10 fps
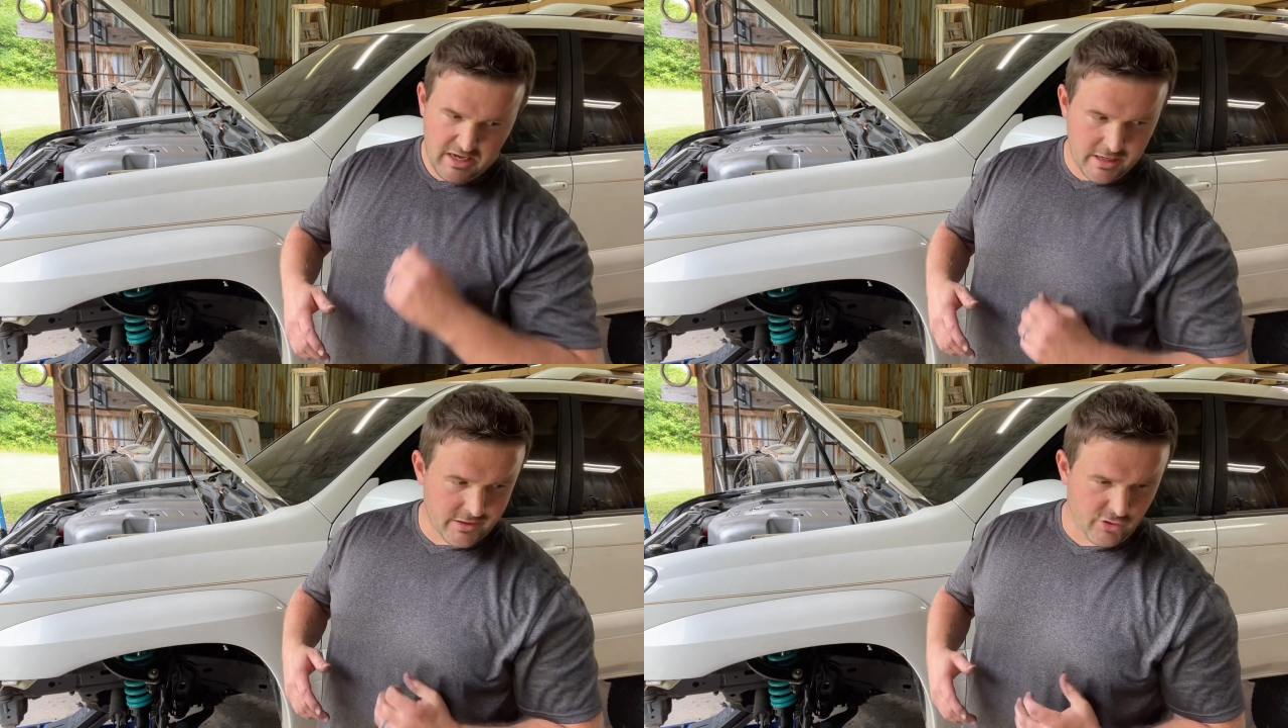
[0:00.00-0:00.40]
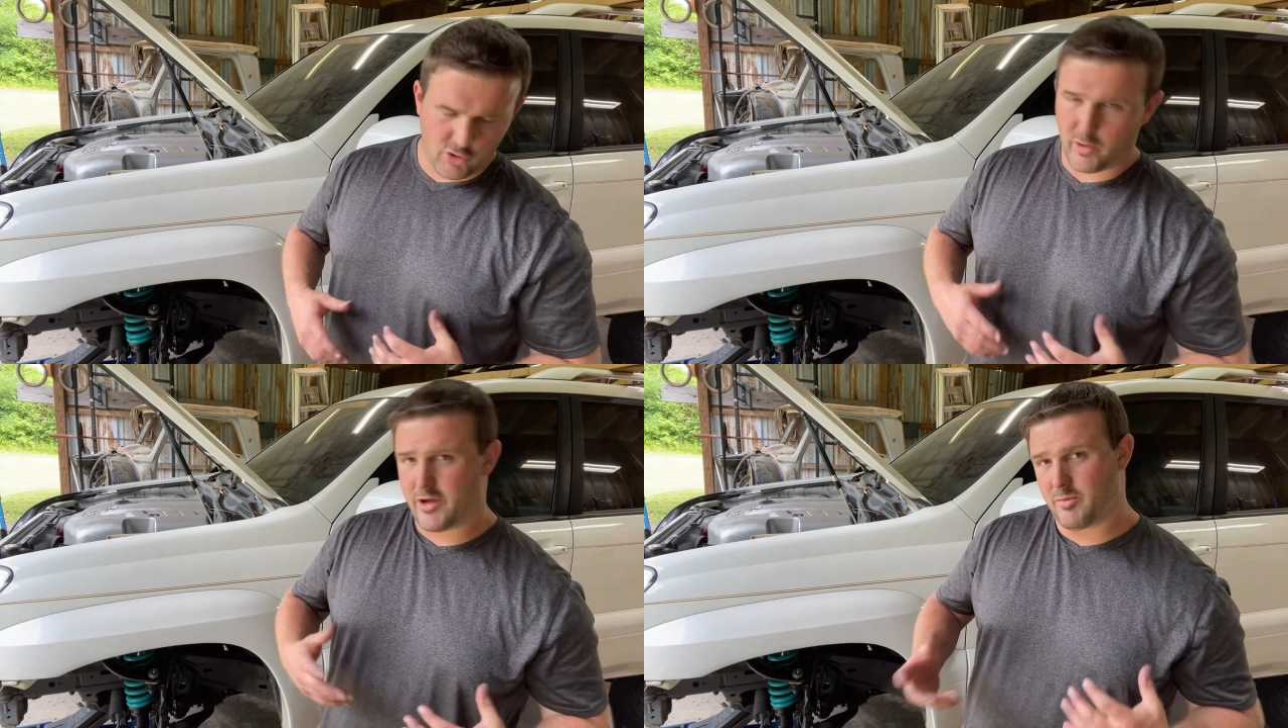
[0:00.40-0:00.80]
It's a
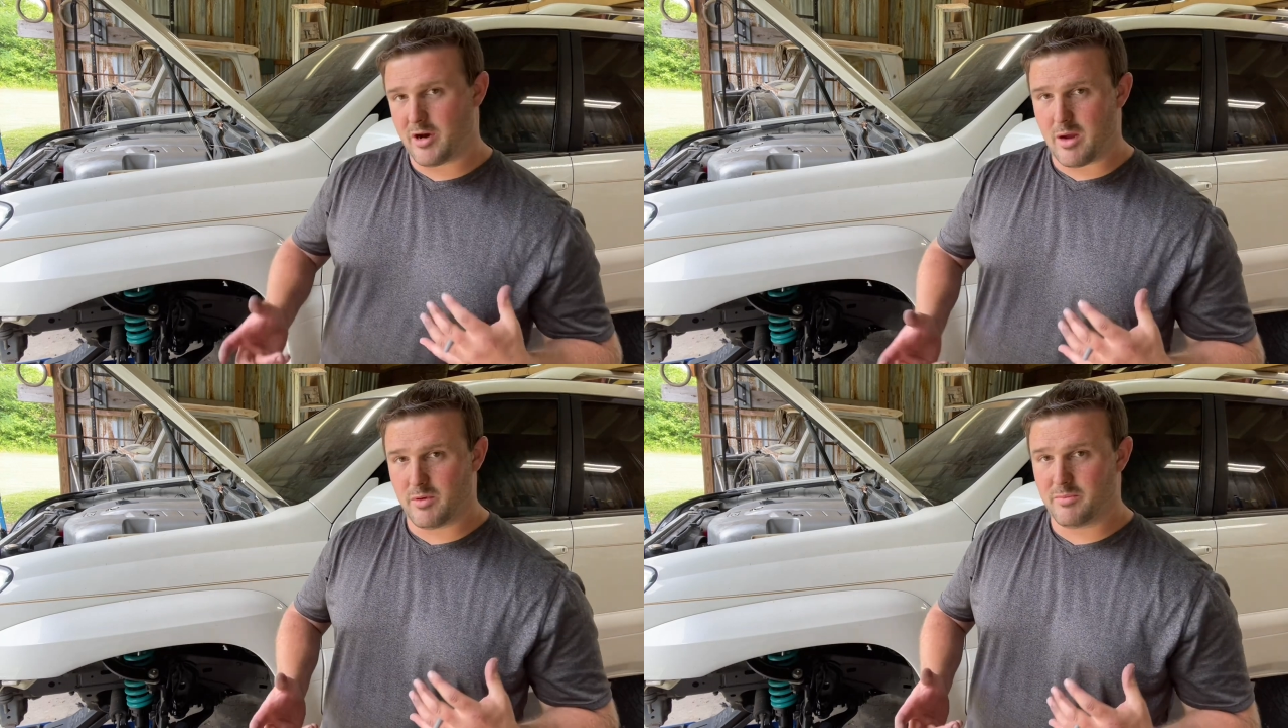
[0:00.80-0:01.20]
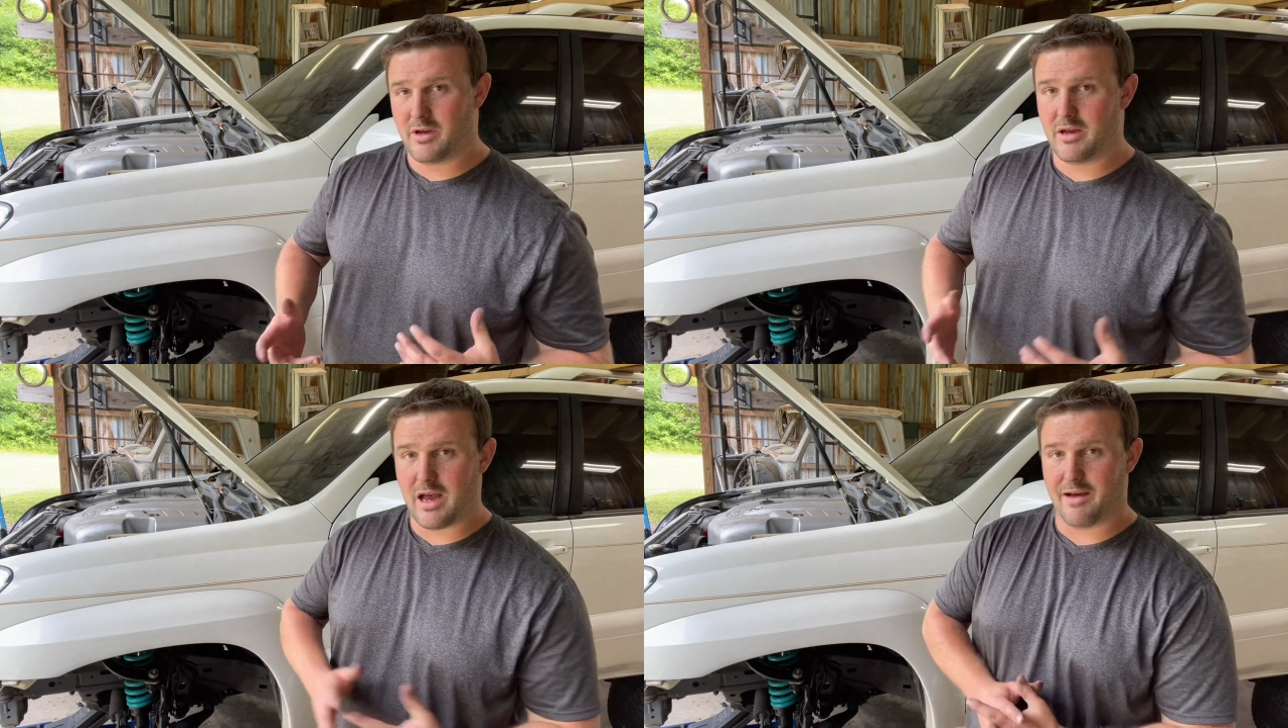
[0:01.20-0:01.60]
Toyota problem.
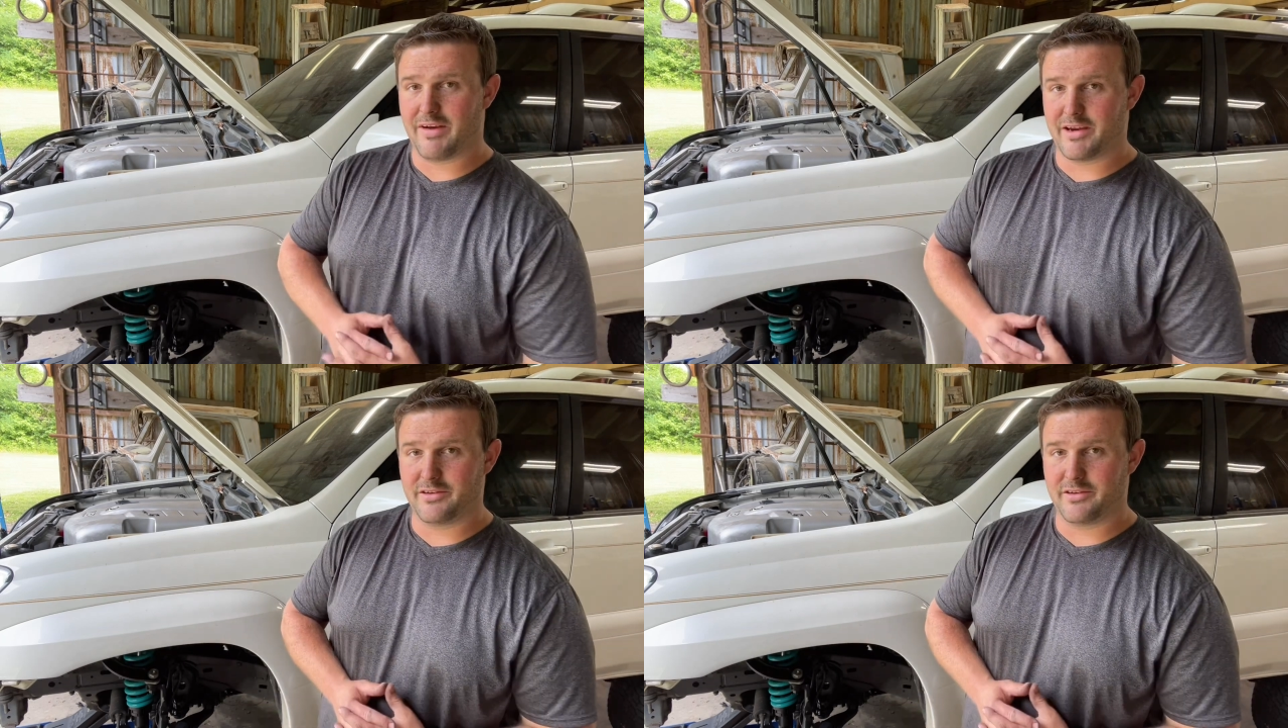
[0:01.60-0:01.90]
I've